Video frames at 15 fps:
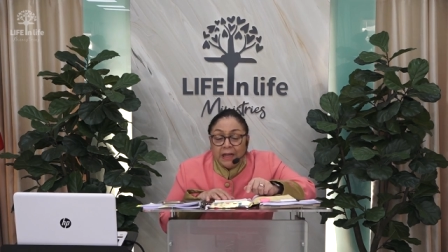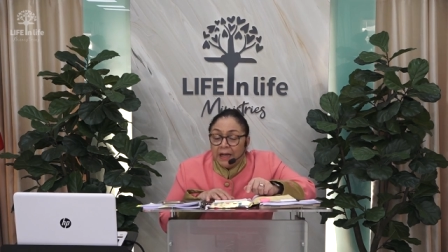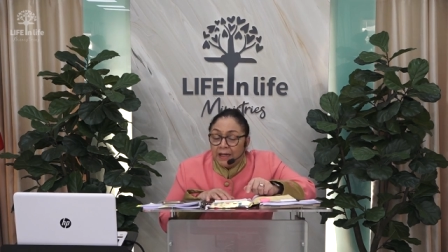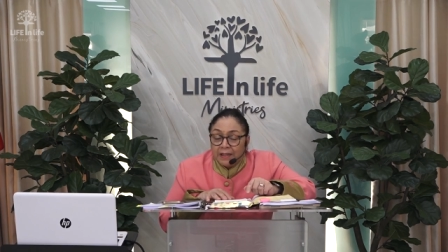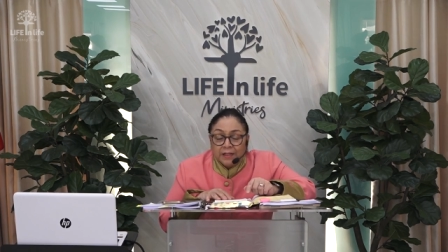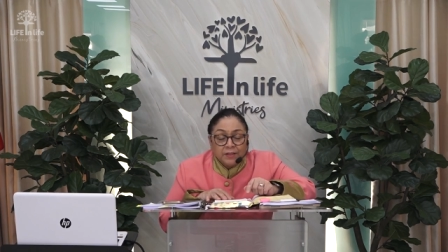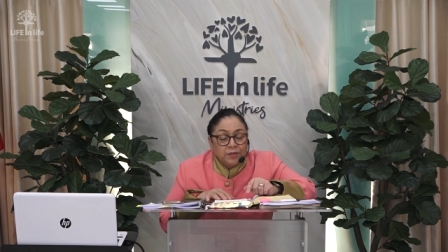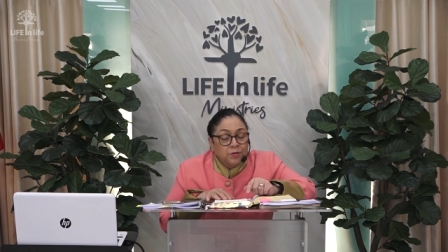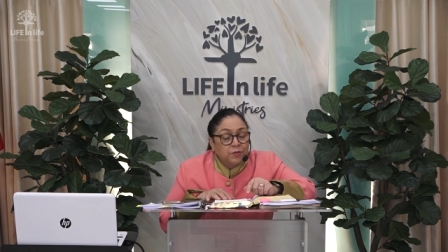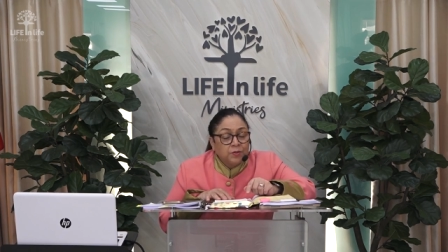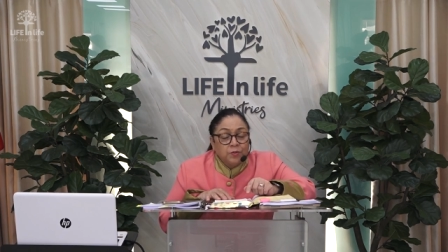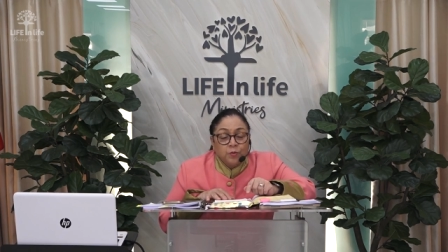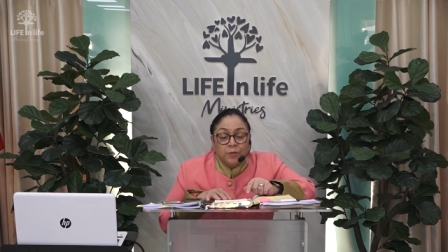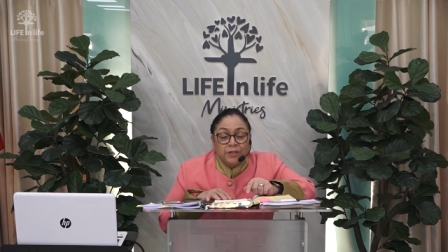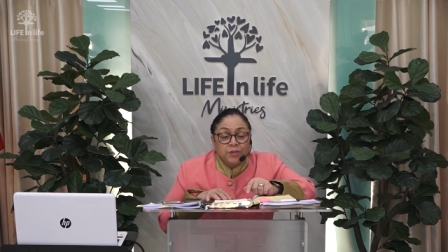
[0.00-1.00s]
And I don't
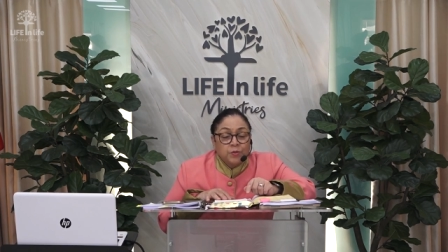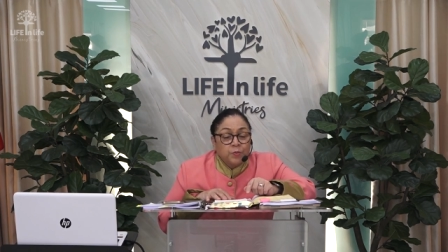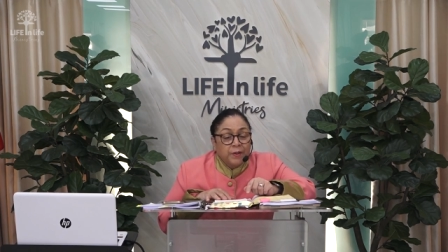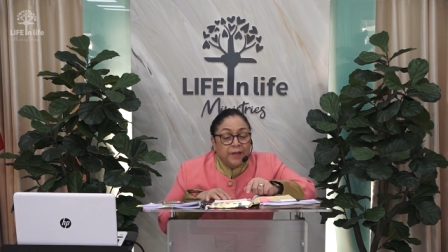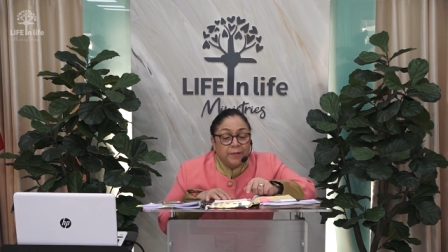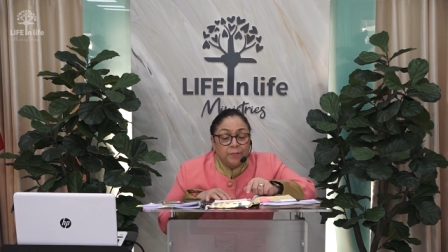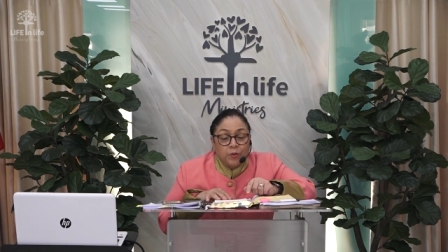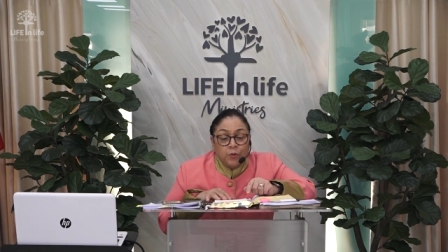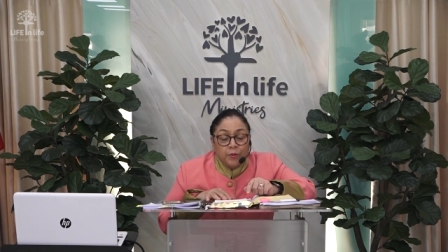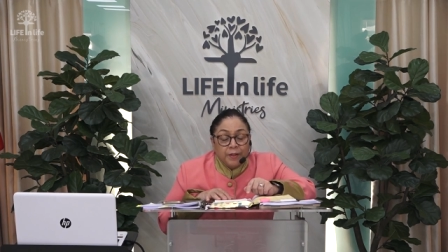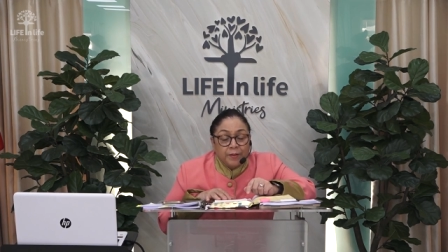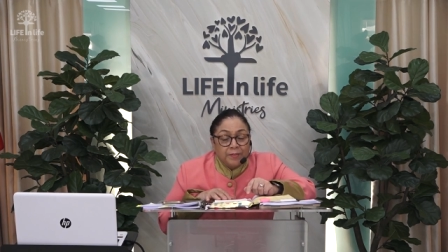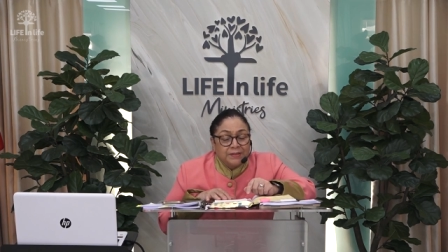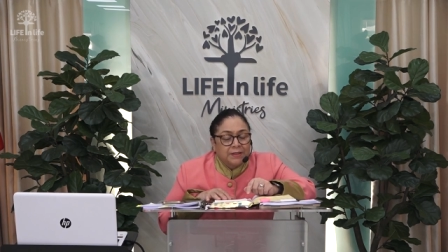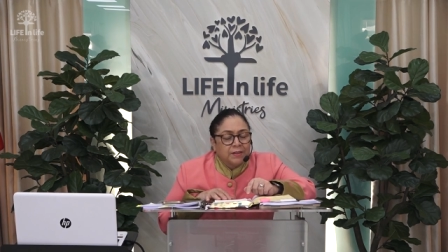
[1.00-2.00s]
know which way I'm
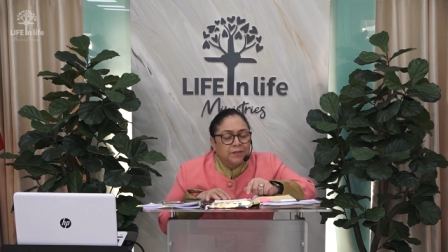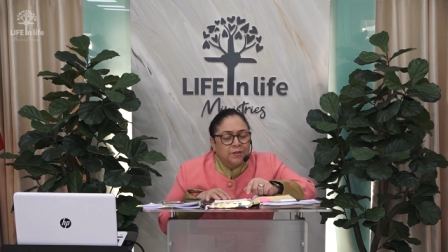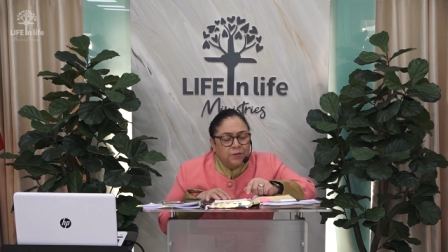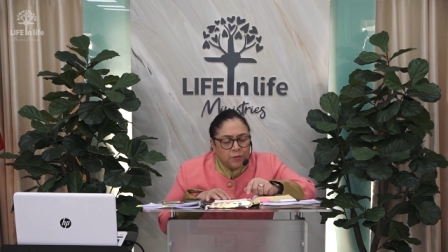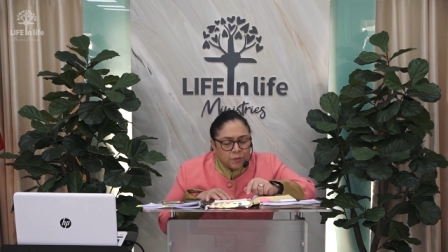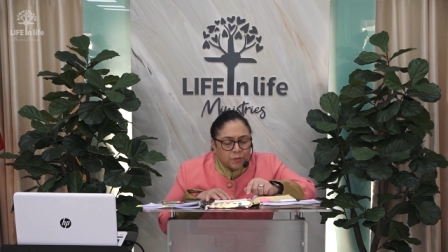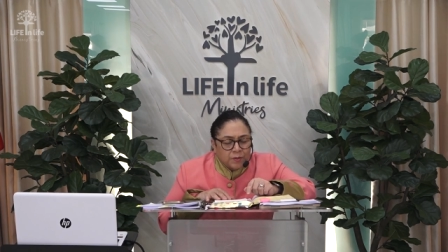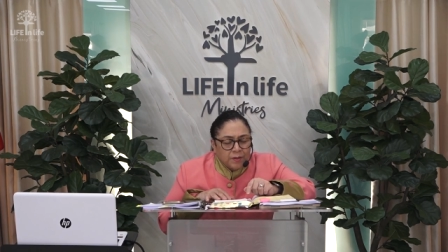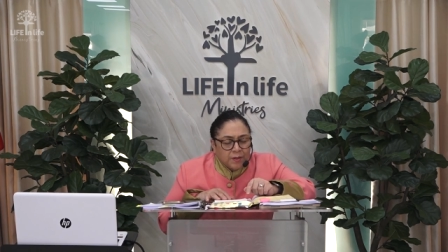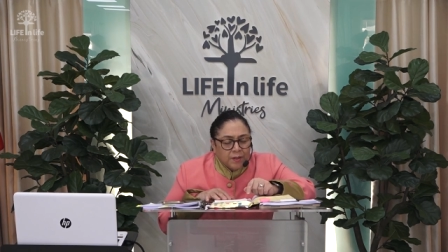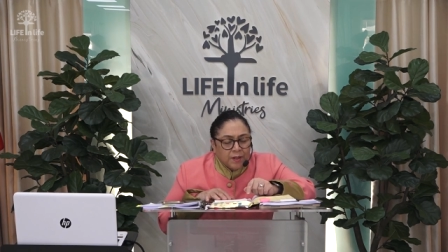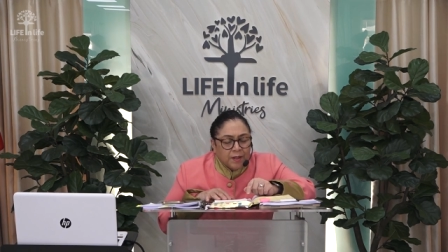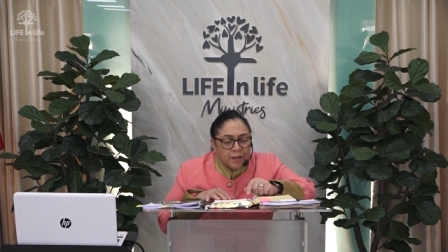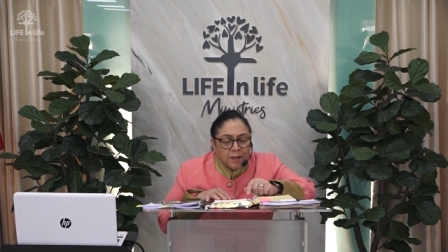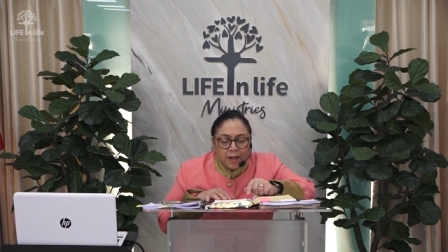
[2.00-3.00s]
going, but I know
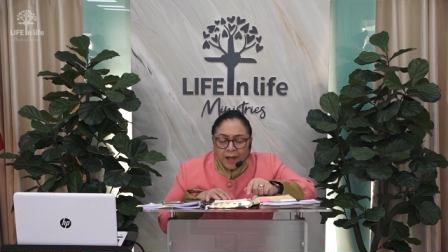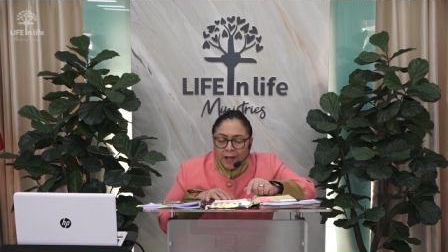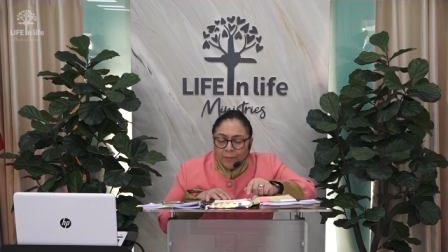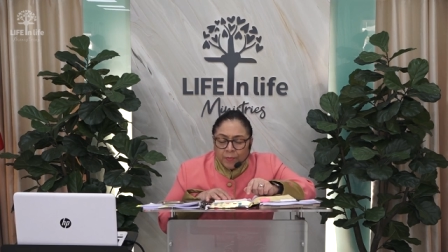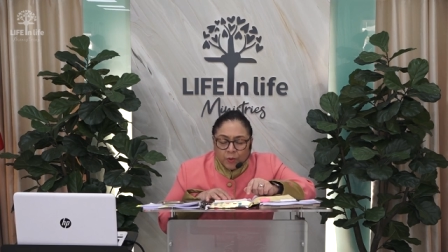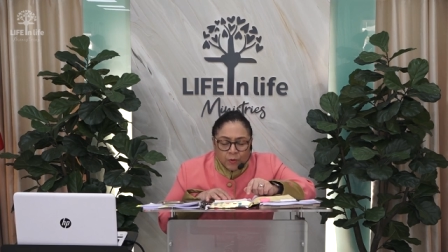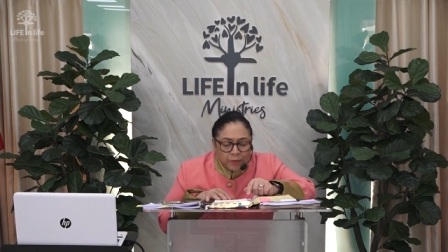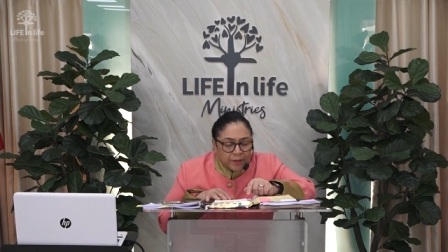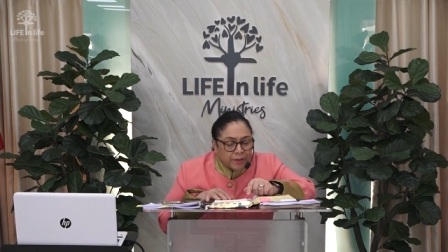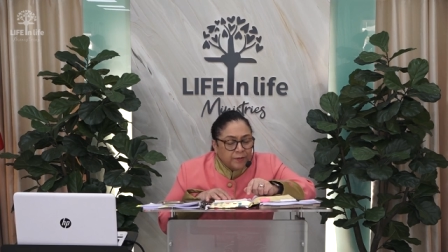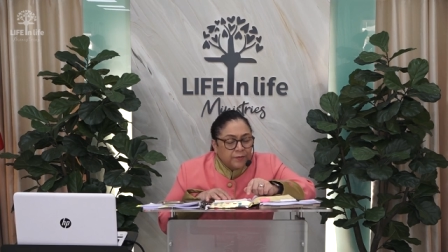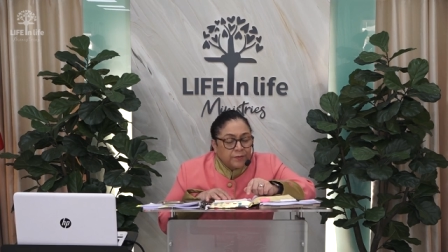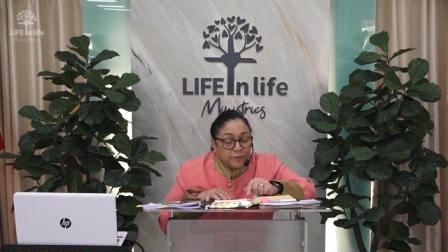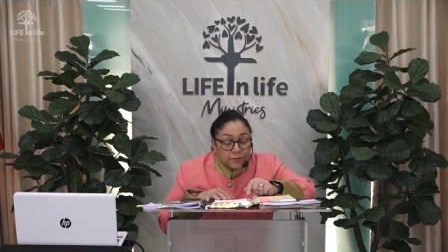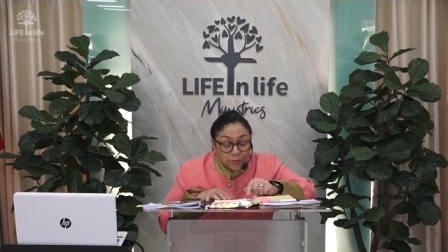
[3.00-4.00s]
I'm going
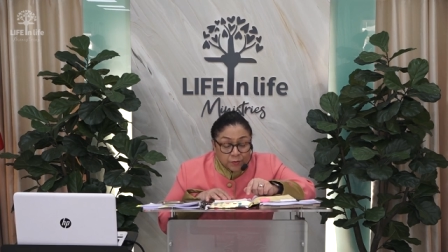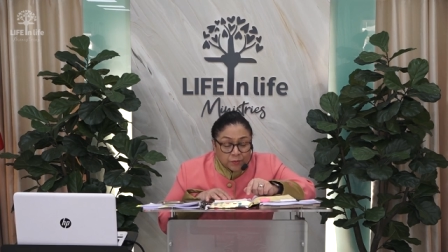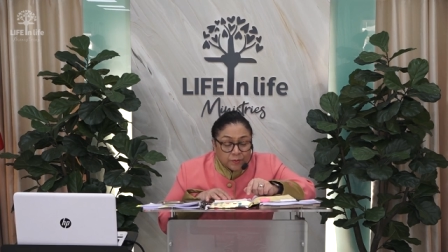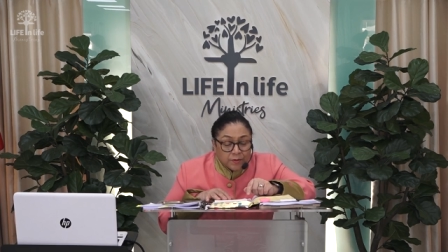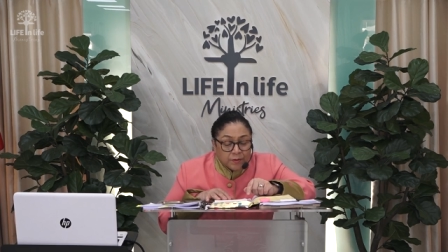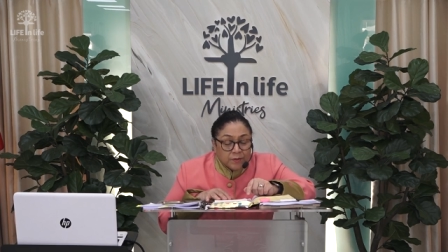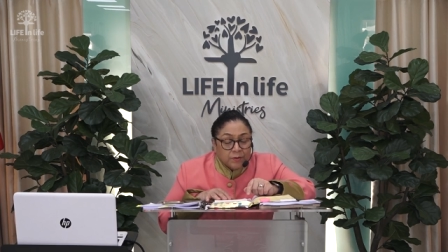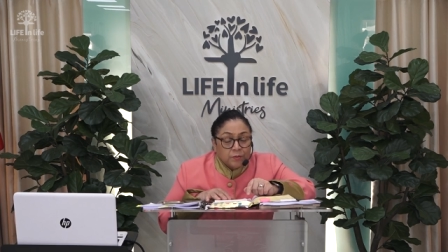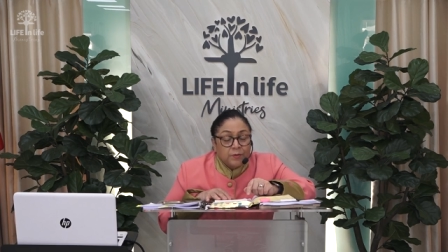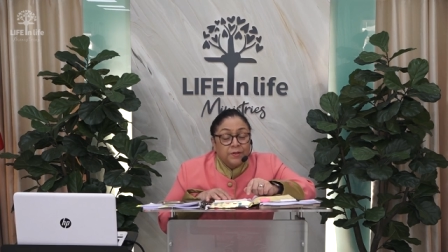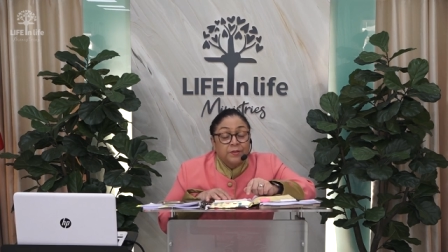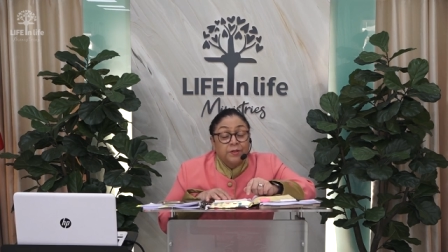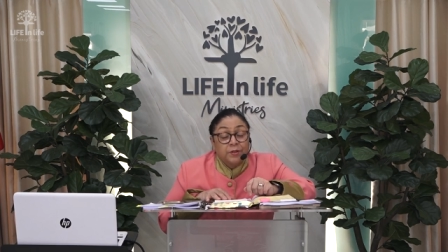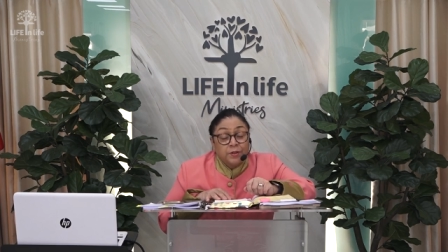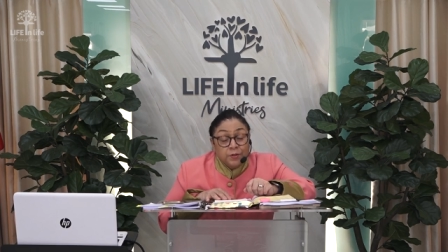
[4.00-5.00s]
through
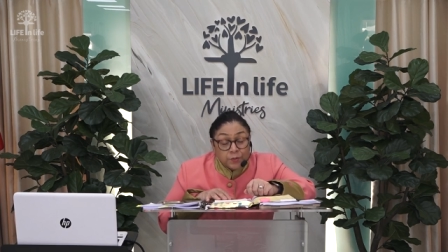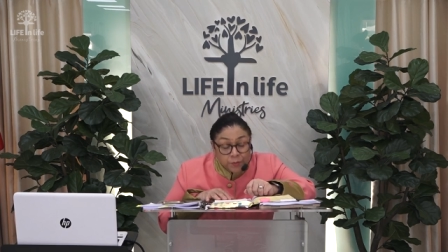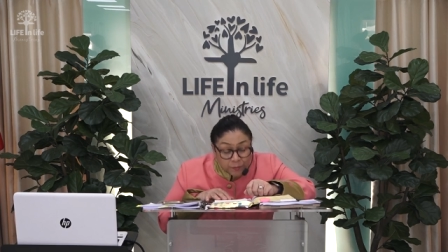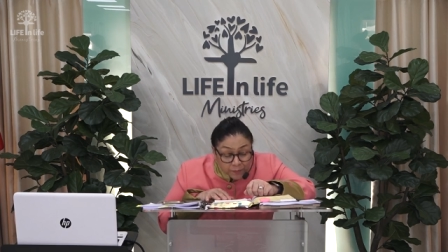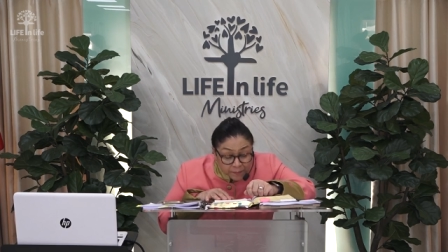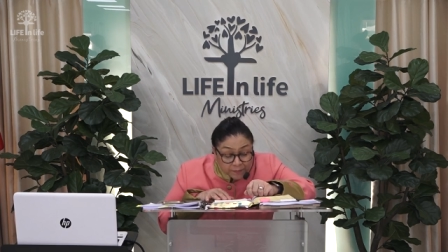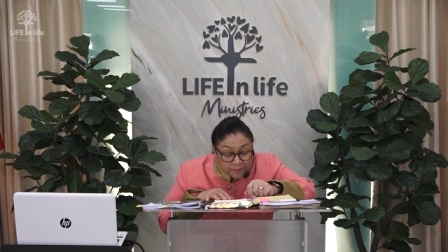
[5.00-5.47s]
with you.